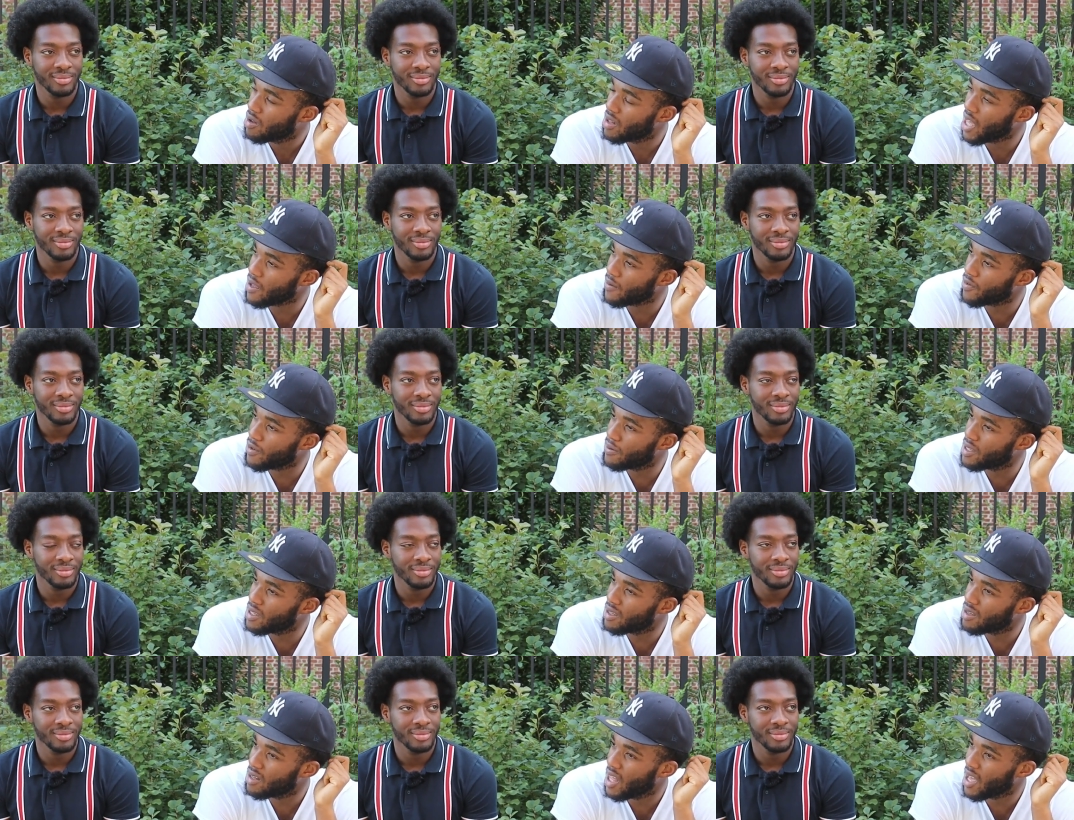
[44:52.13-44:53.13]
Speaker 1: Like for
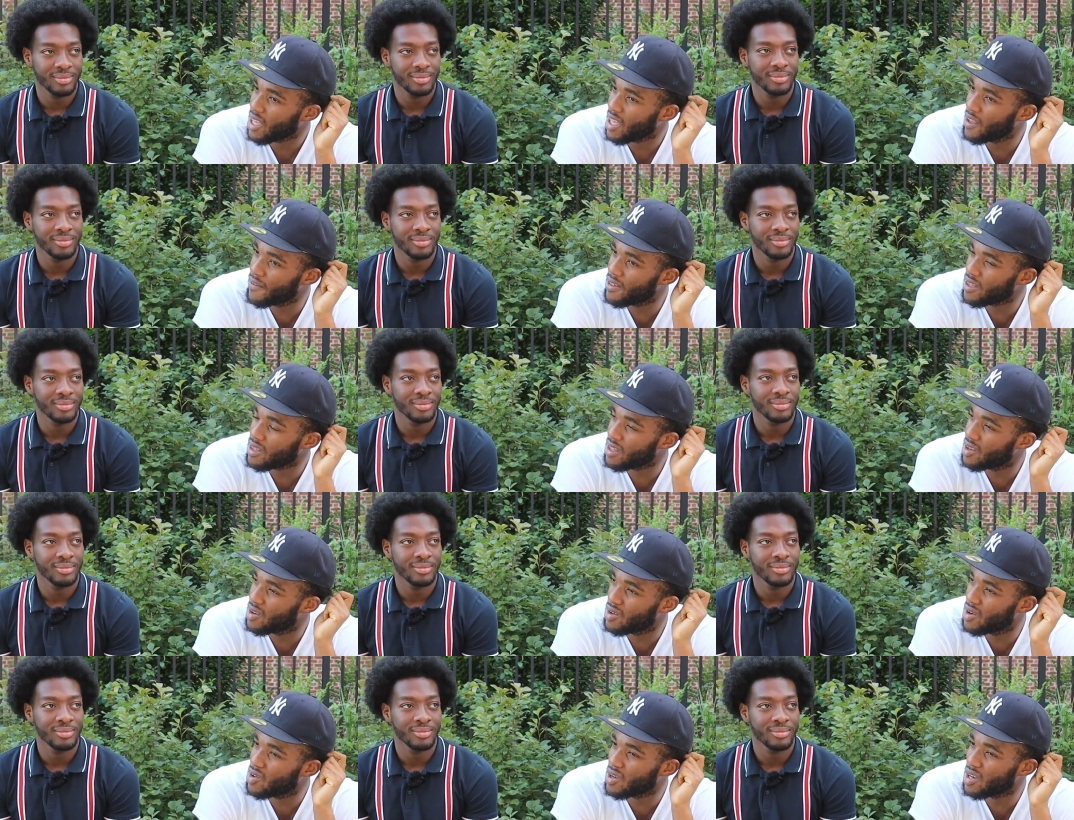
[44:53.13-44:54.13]
me, like even
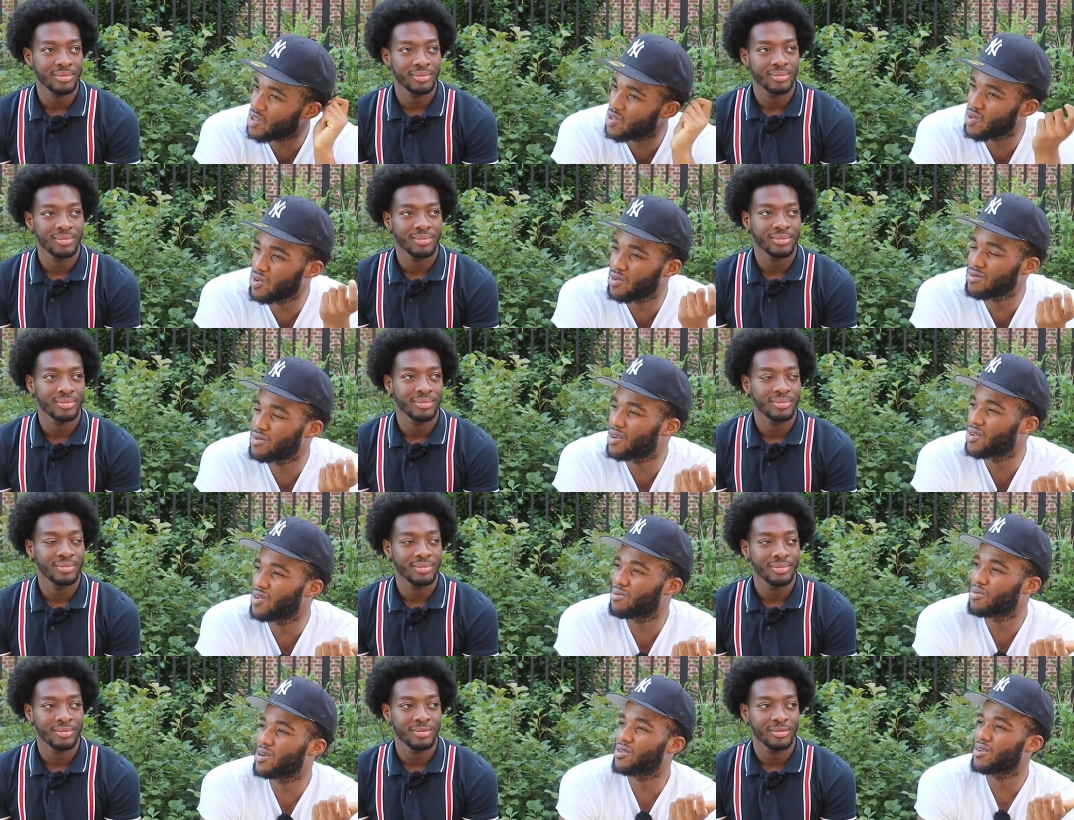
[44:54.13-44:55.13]
still though, cause you don't
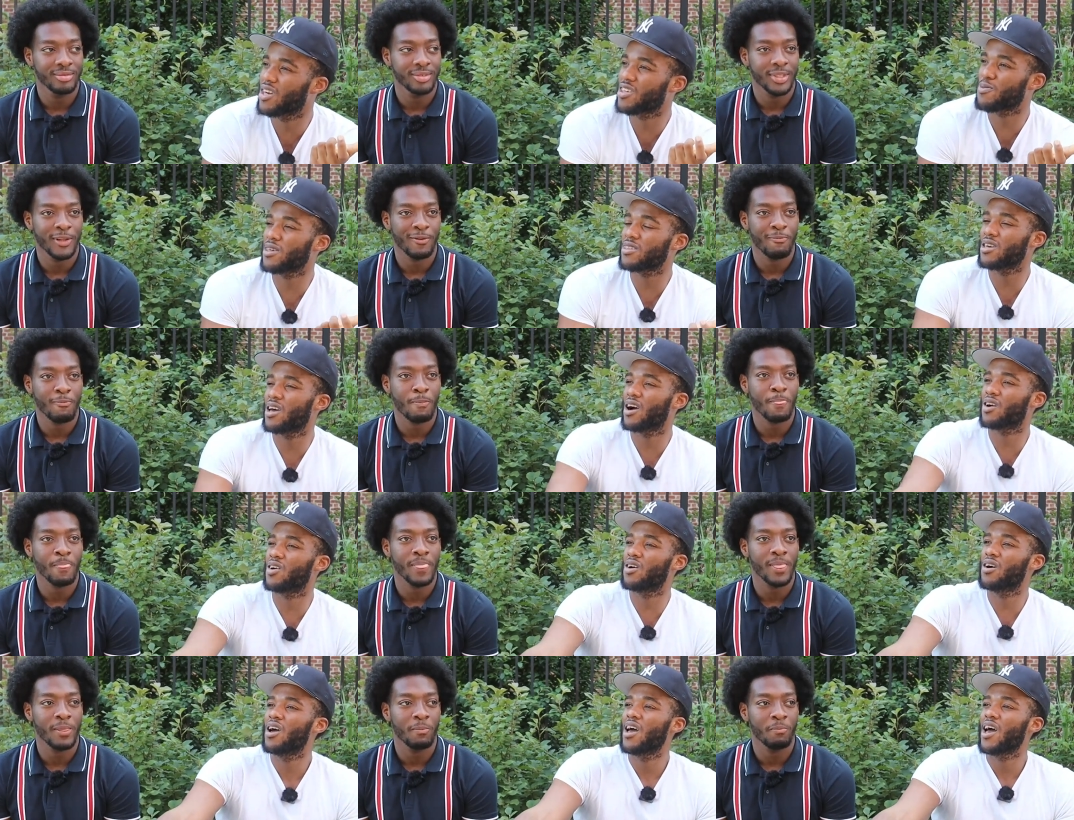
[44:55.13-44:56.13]
know, bro. Especially a
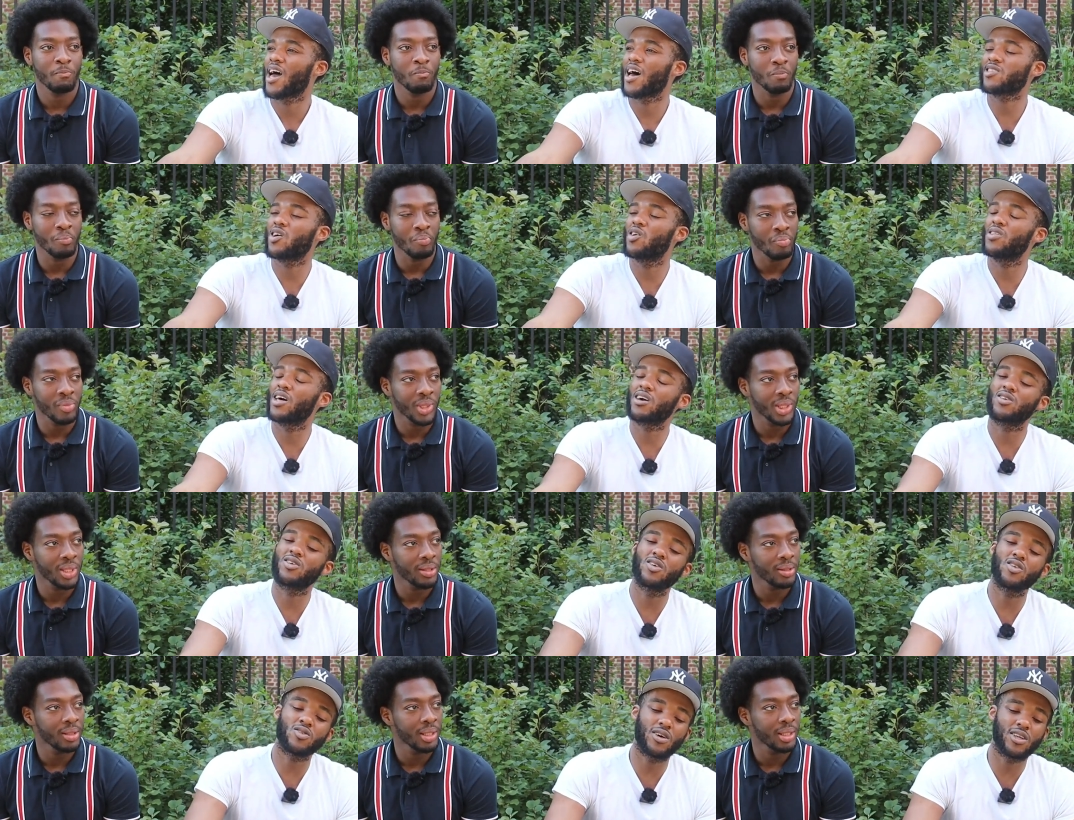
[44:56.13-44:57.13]
girl. That's not
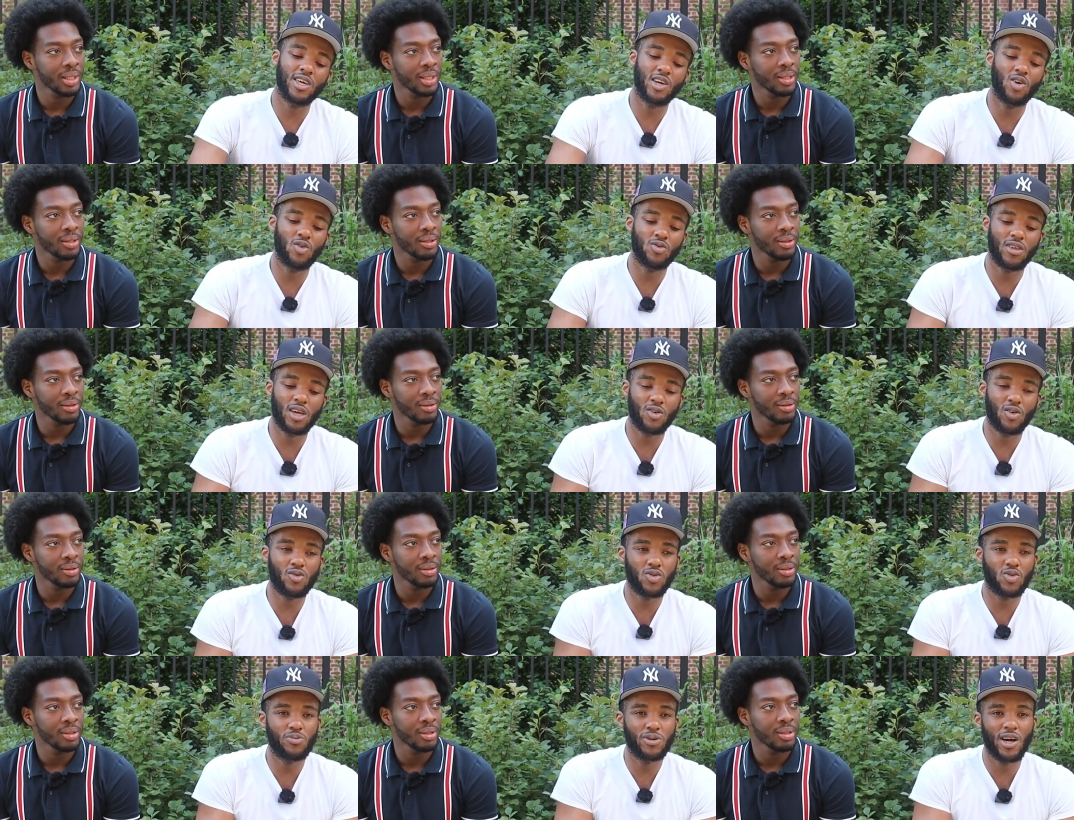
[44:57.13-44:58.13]
like girls like they
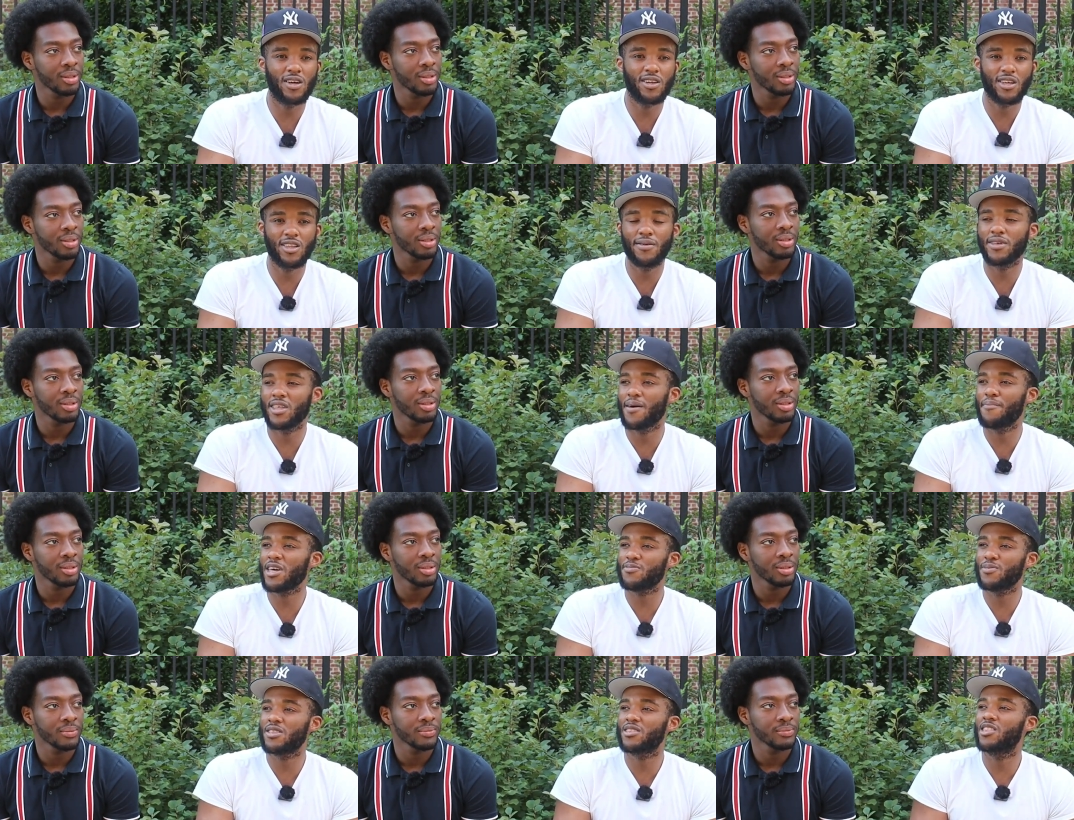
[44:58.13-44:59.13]
go too beyond their limit.
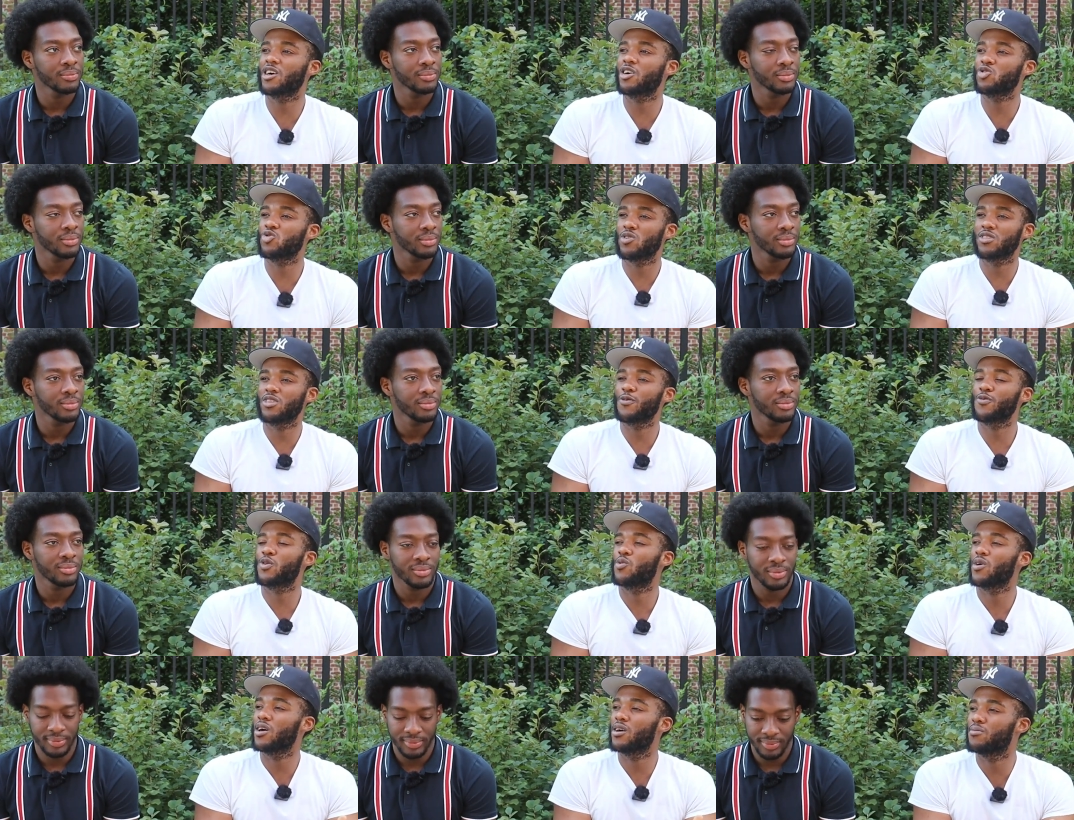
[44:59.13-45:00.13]
That makes me look at you a
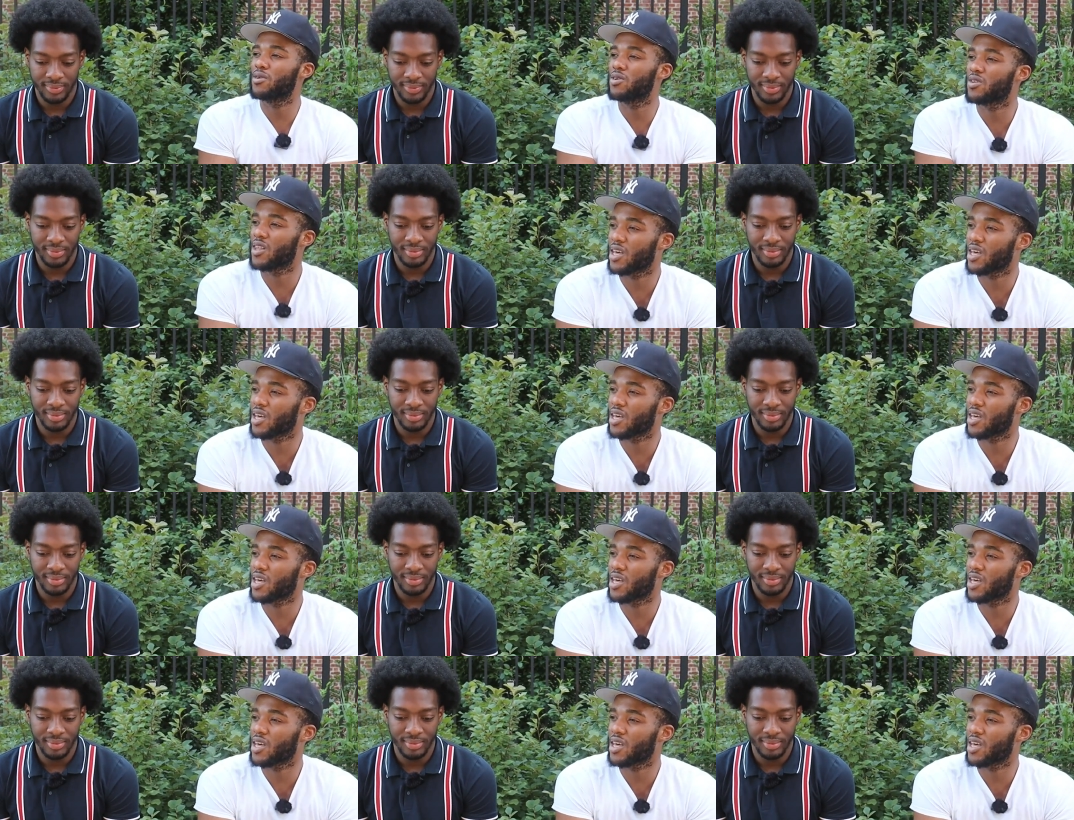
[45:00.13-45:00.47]
different way, bro.